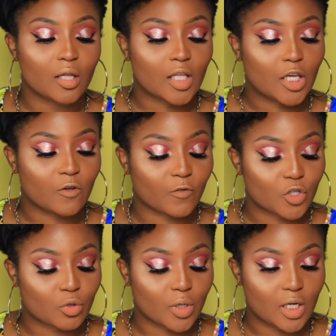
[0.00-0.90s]
Thank you for
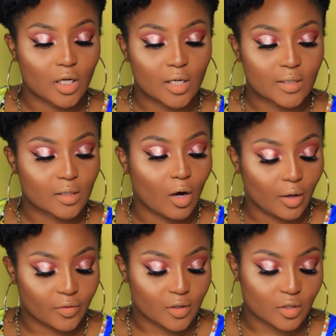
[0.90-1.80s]
joining us
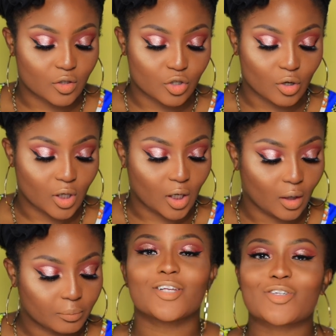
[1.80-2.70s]
on this
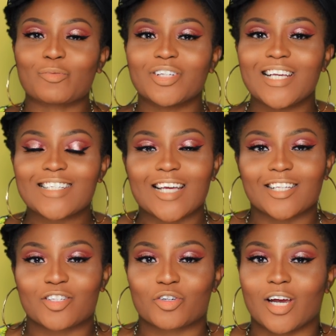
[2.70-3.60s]
journey." So I'm really
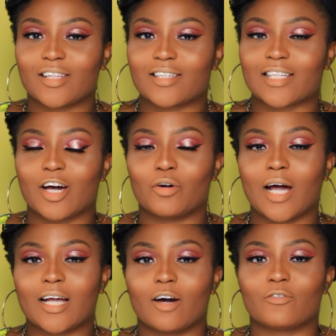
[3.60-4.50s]
excited to try these out.
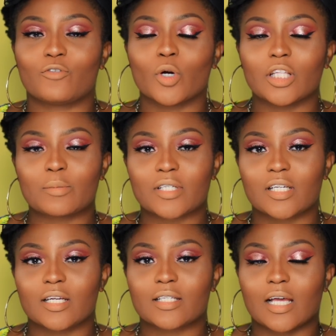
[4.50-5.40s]
I got 4
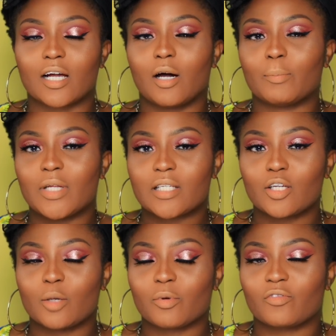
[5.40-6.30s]
lipsticks. I got
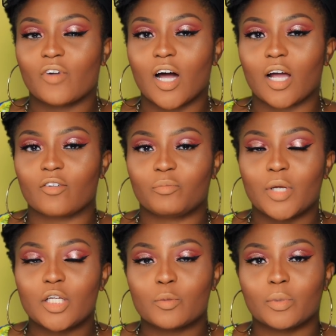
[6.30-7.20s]
Minted Number 5,
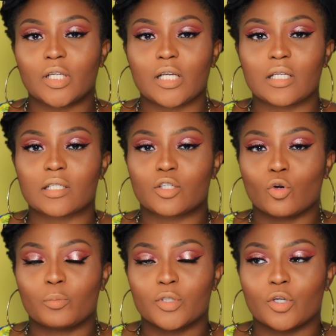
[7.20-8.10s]
Peach Please,
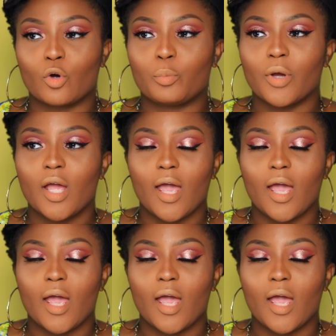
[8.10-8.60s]
Dope Taupe,